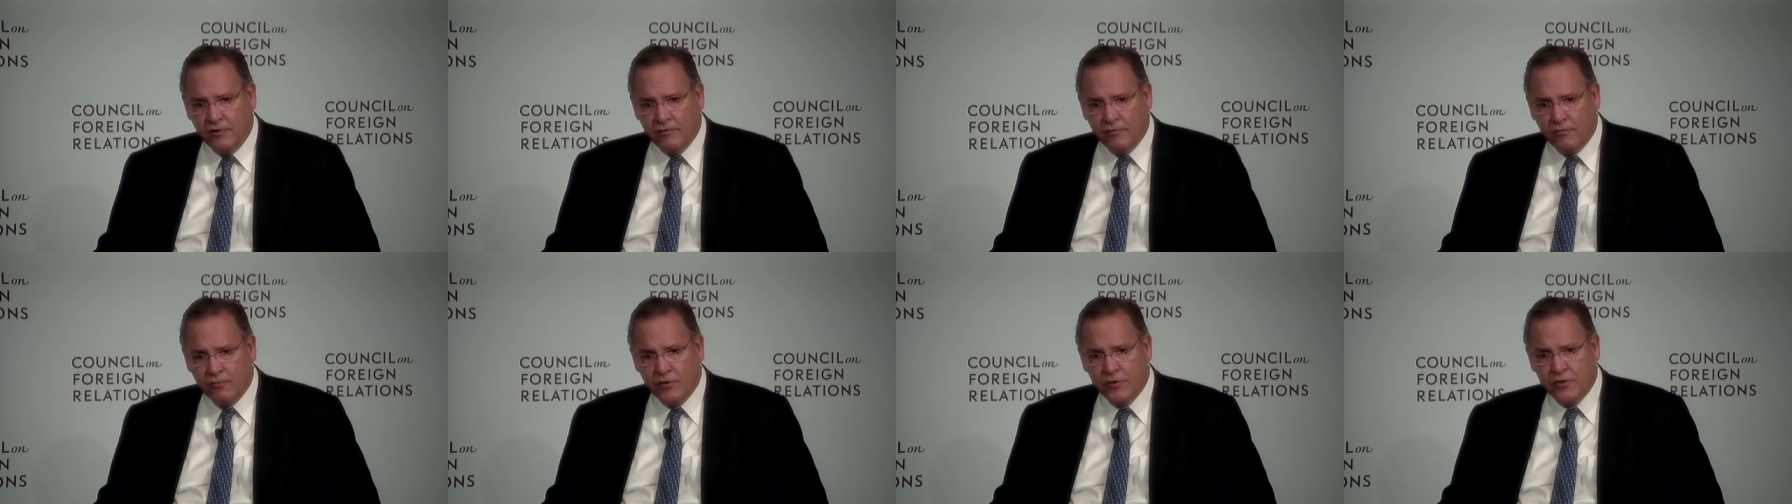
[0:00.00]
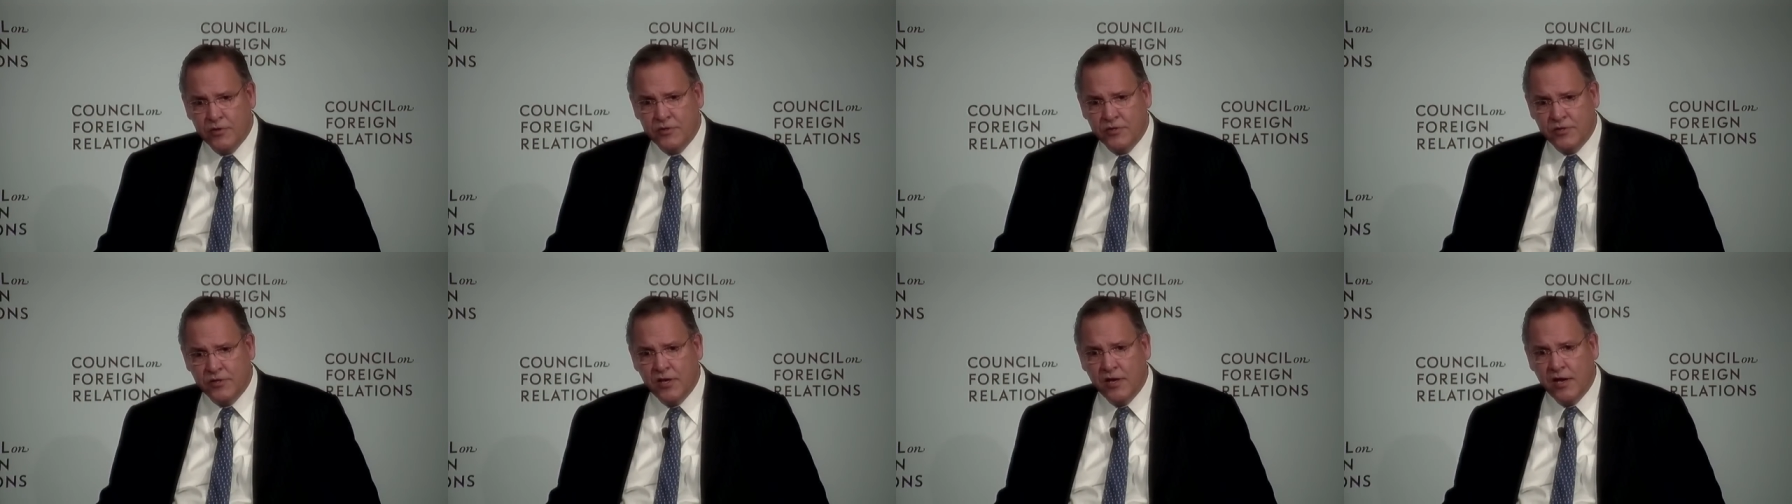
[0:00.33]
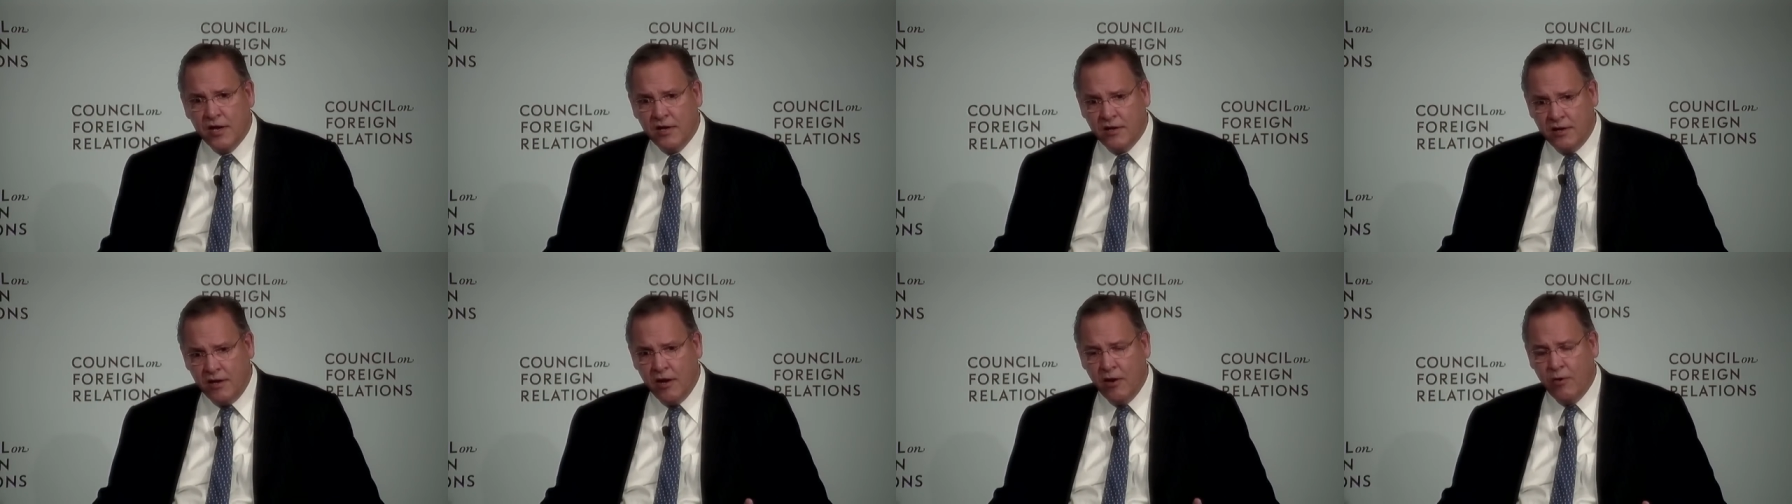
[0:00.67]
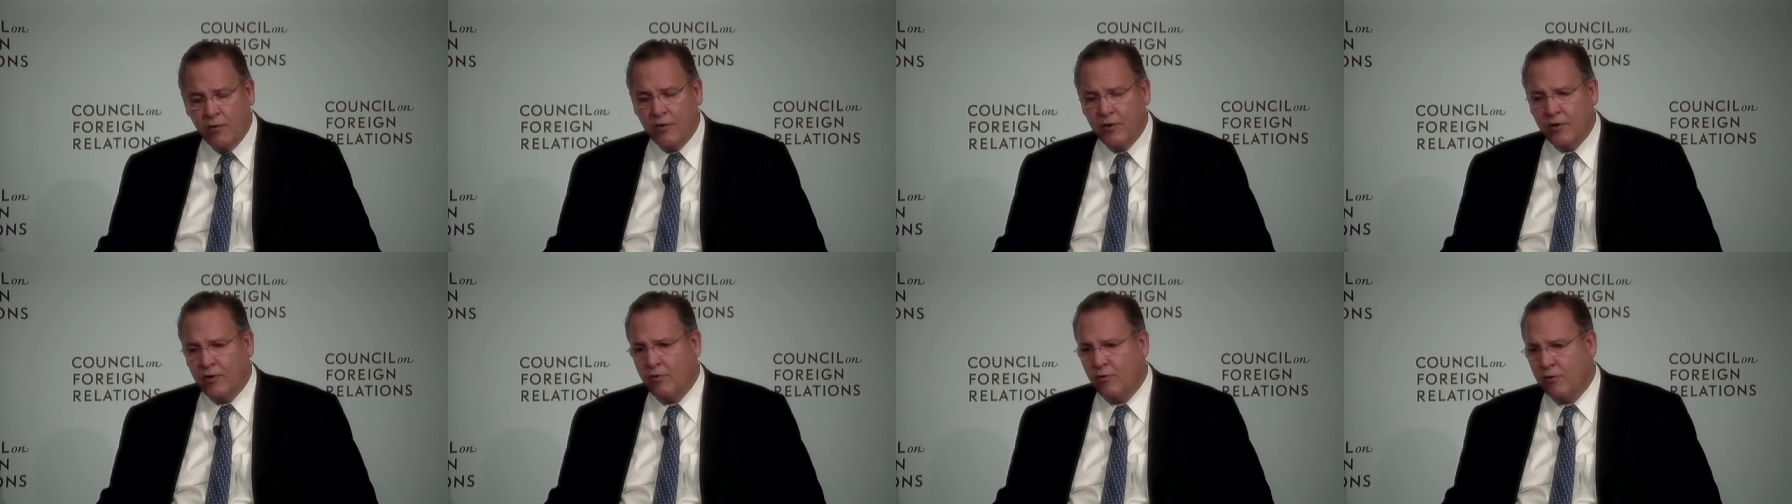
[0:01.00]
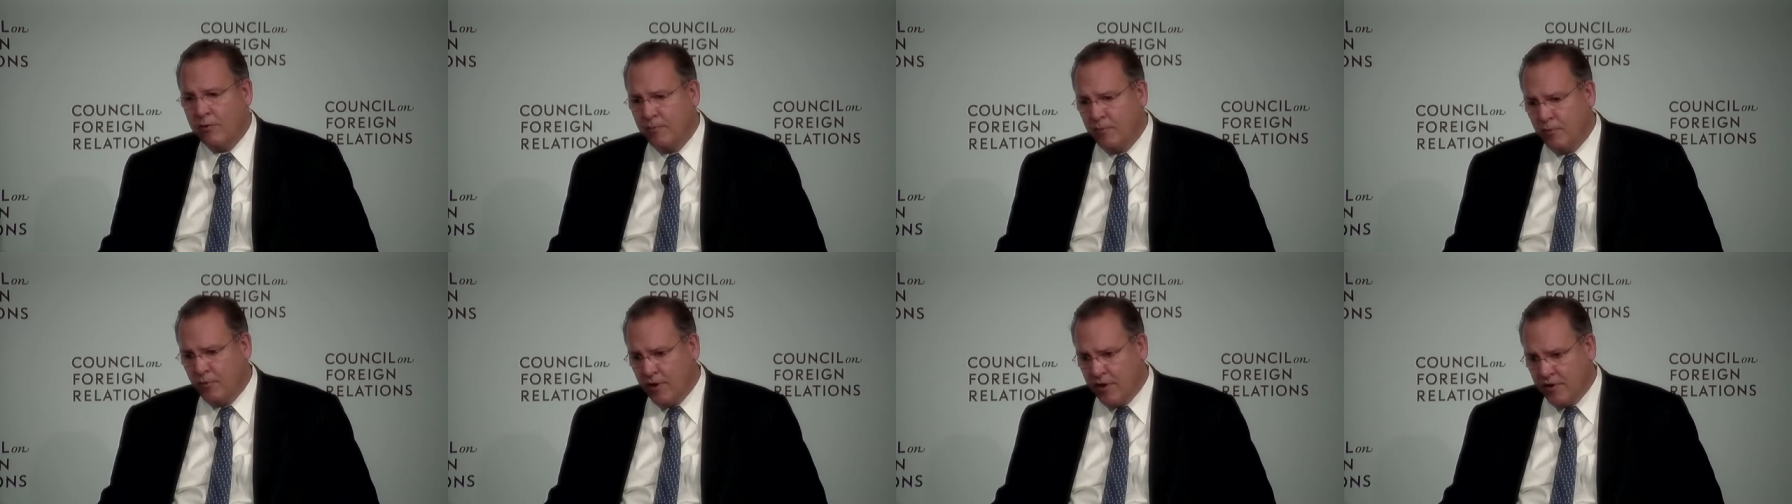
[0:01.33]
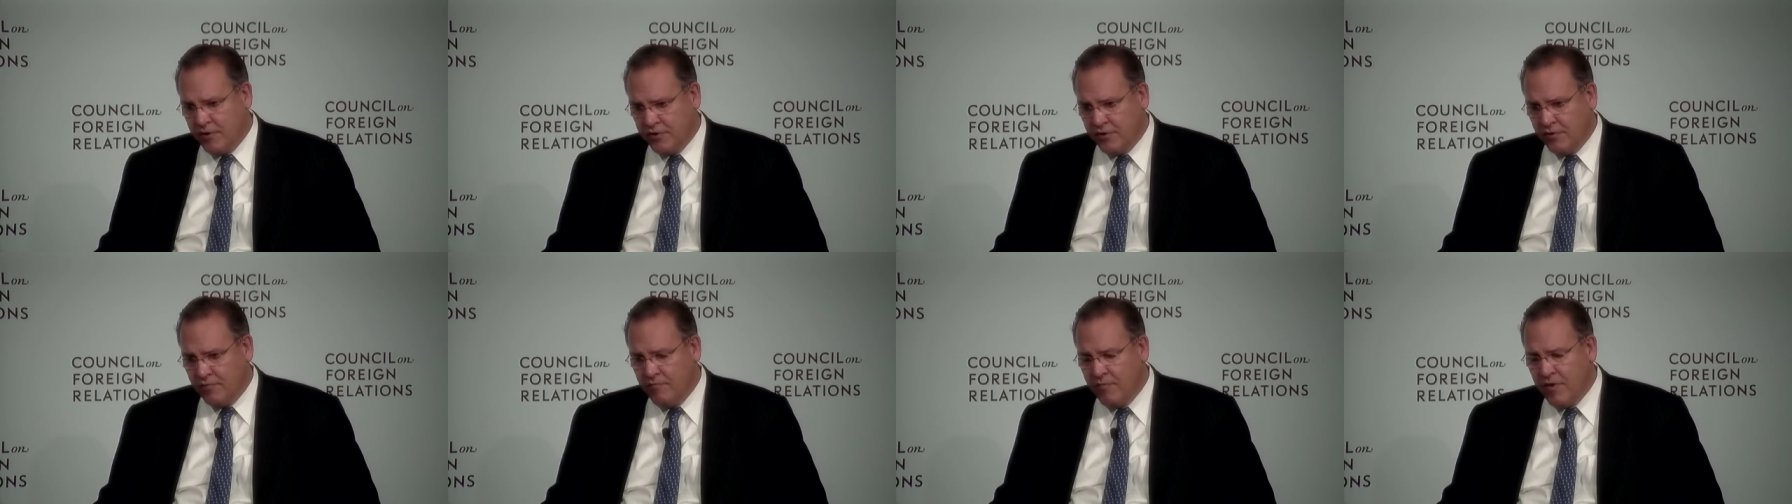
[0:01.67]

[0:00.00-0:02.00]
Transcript: which is today Carrier Corporation.